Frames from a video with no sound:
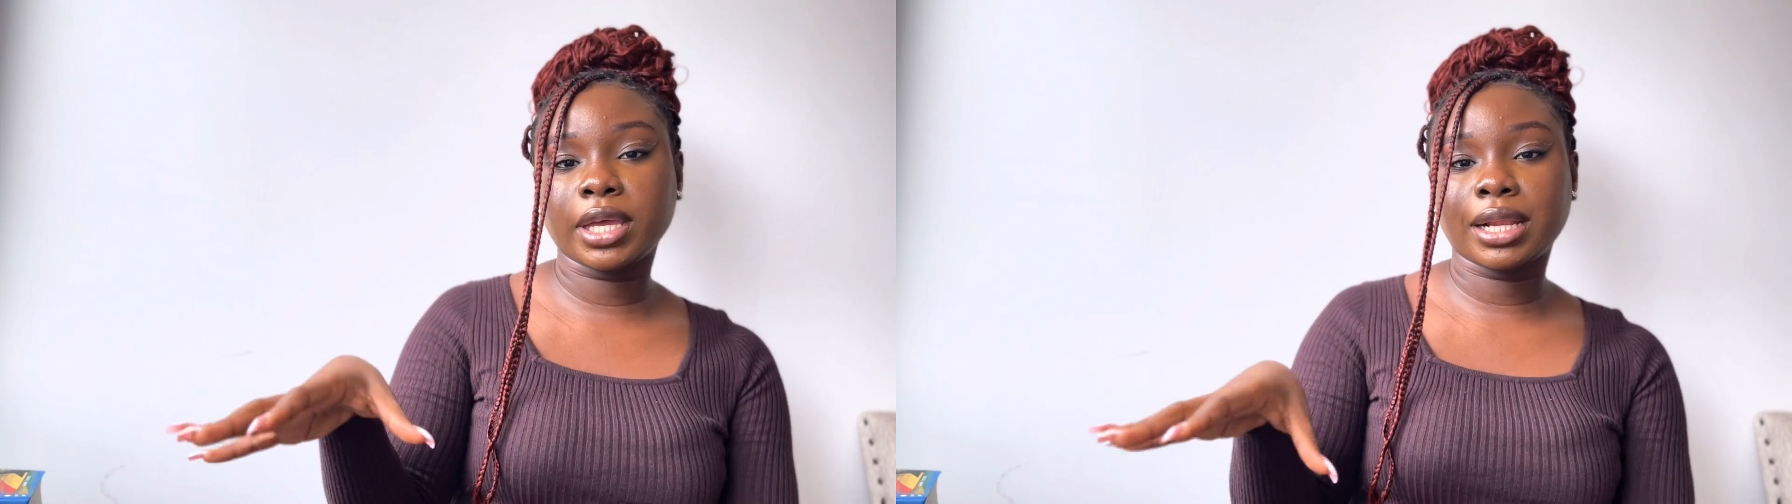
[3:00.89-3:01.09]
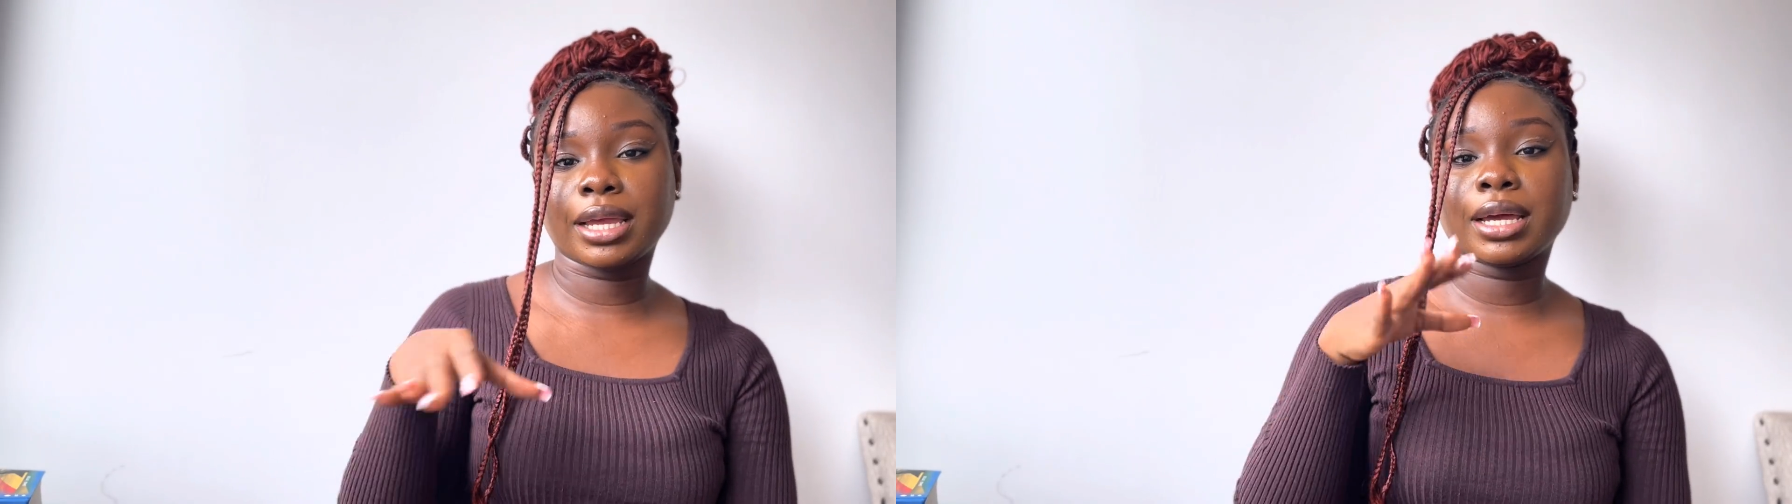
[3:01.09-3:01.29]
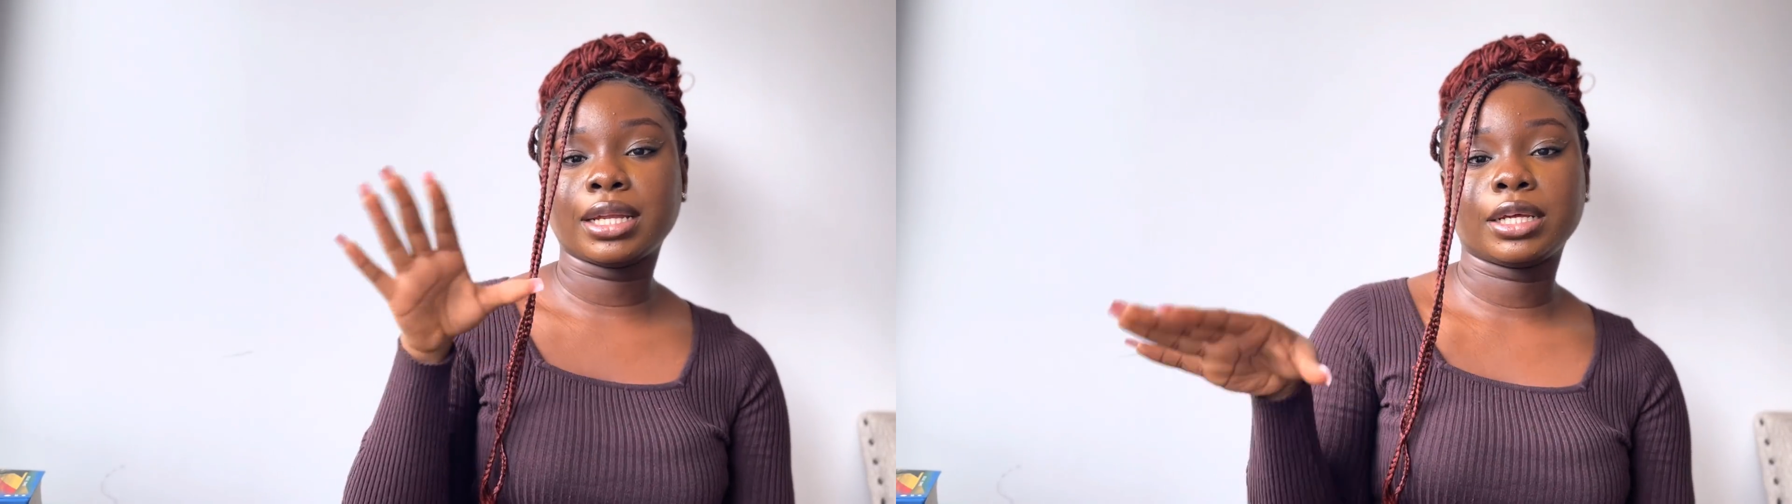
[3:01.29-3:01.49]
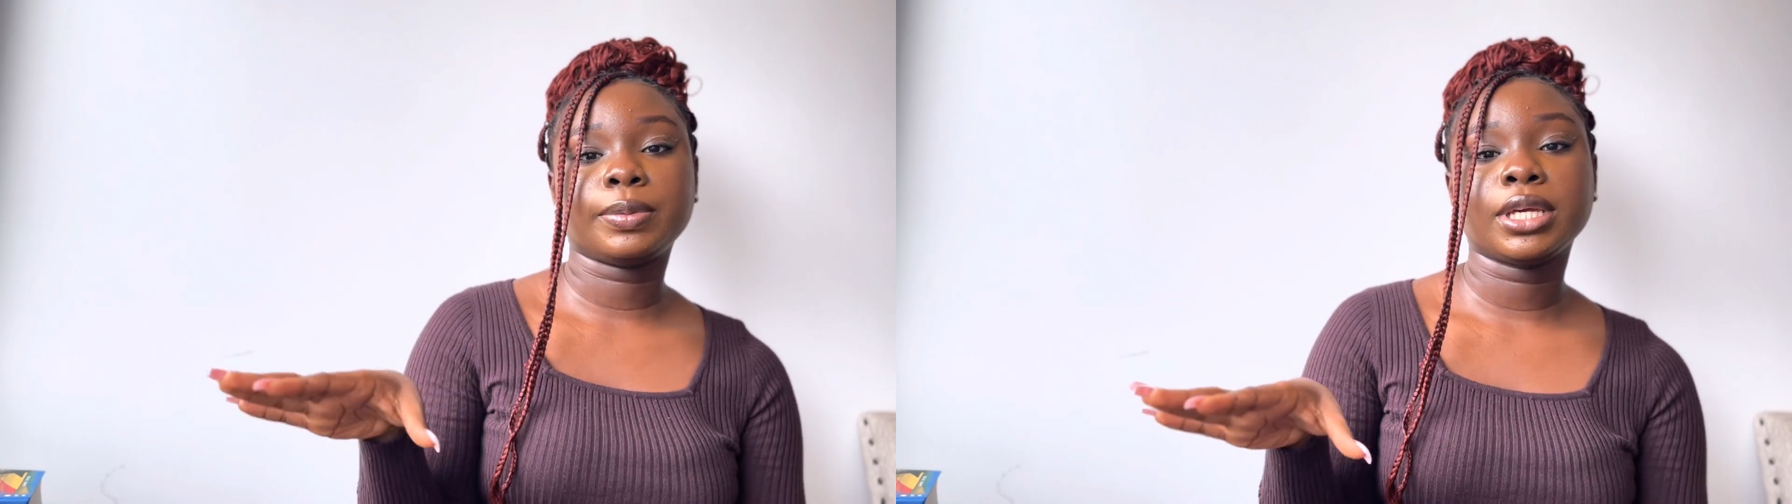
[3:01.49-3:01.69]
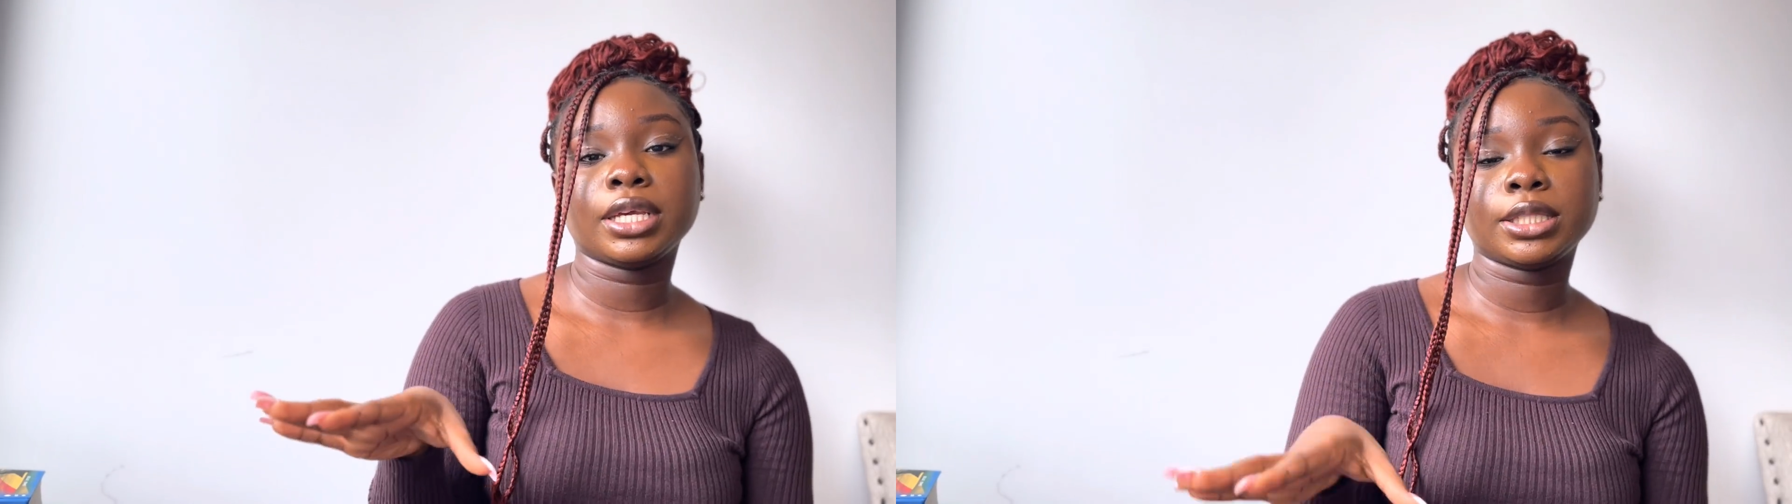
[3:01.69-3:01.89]
like an
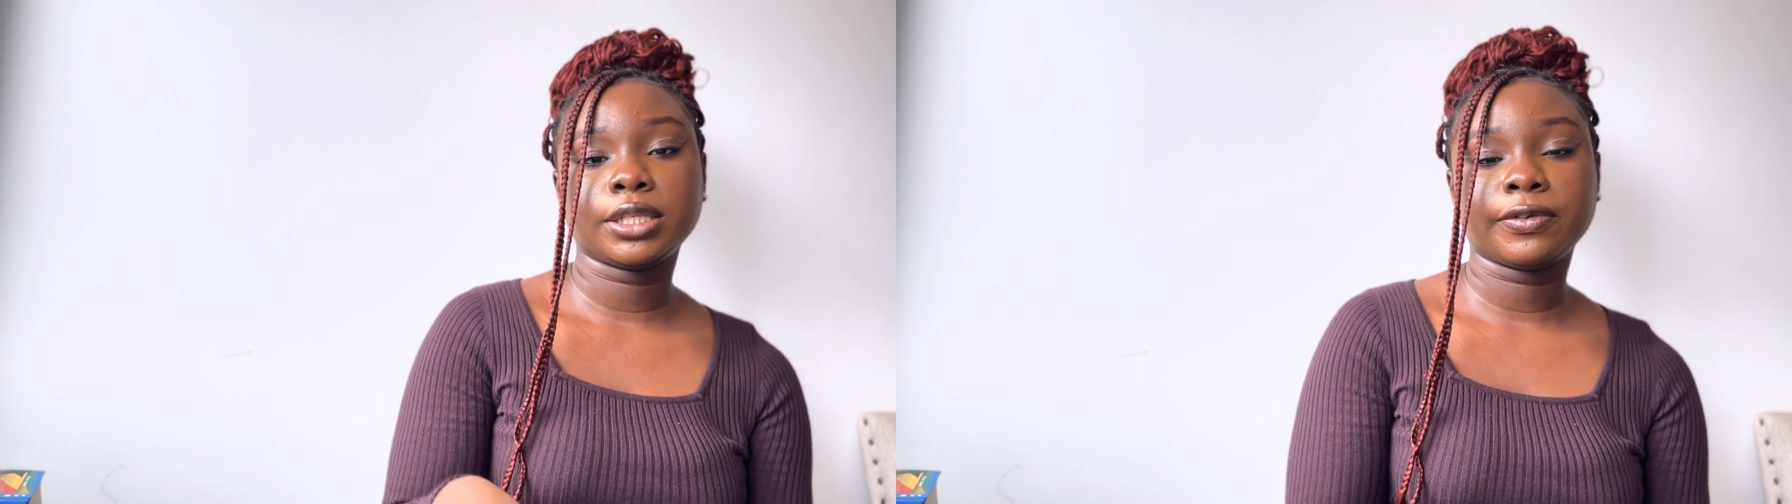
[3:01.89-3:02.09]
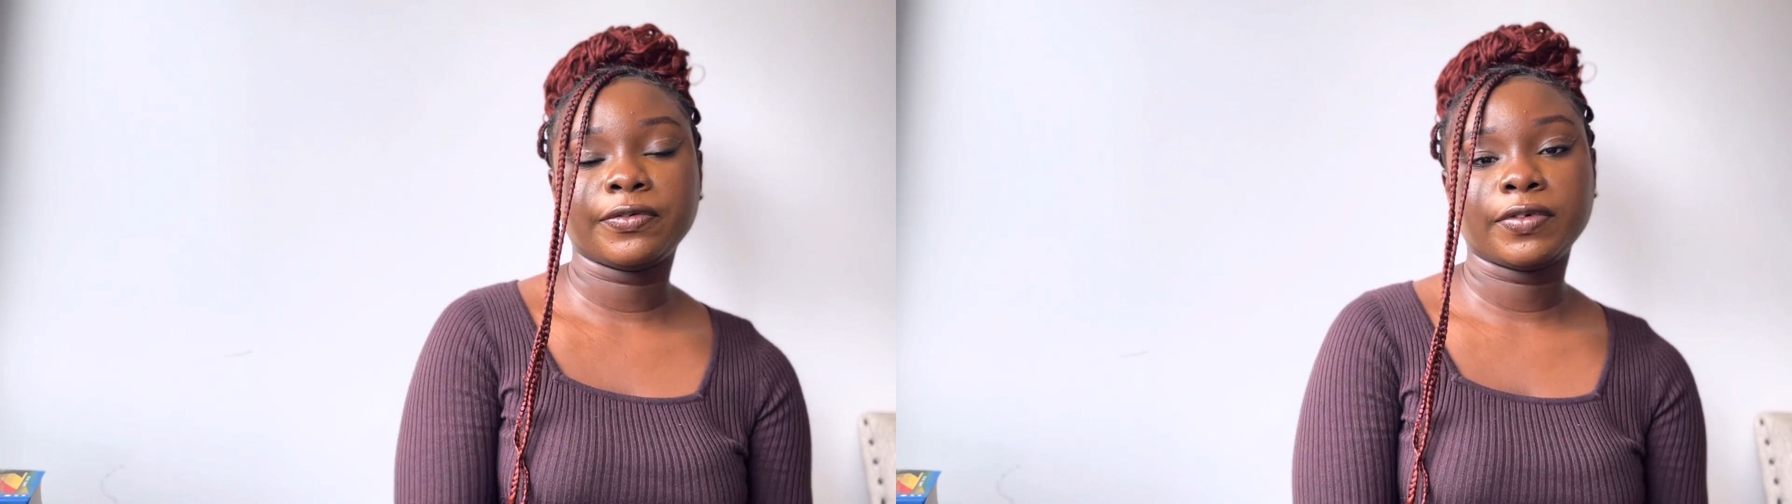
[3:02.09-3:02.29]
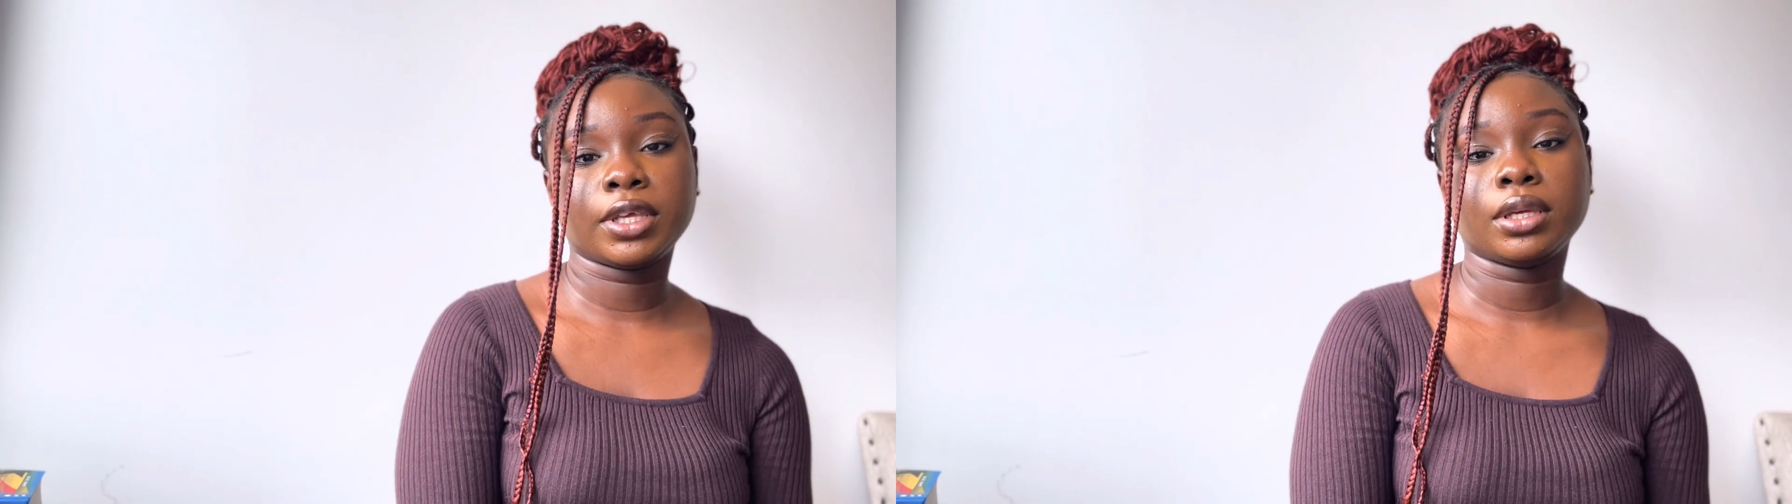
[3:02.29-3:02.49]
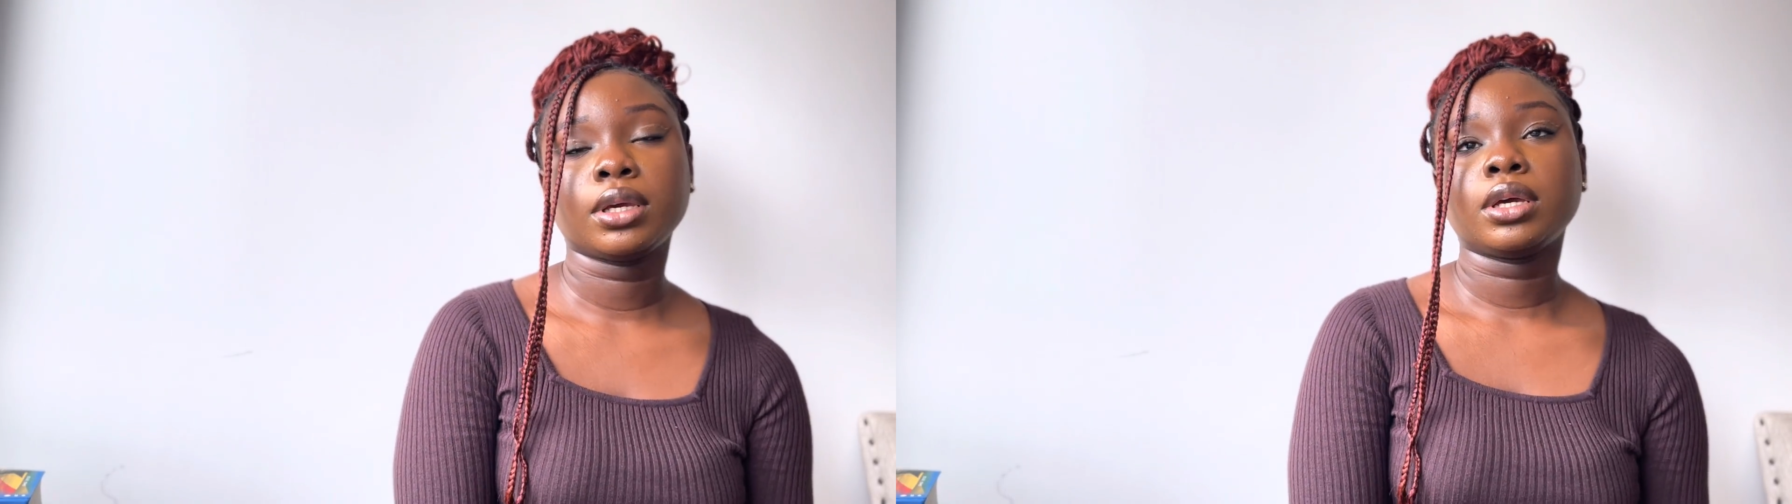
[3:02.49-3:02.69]
application fee.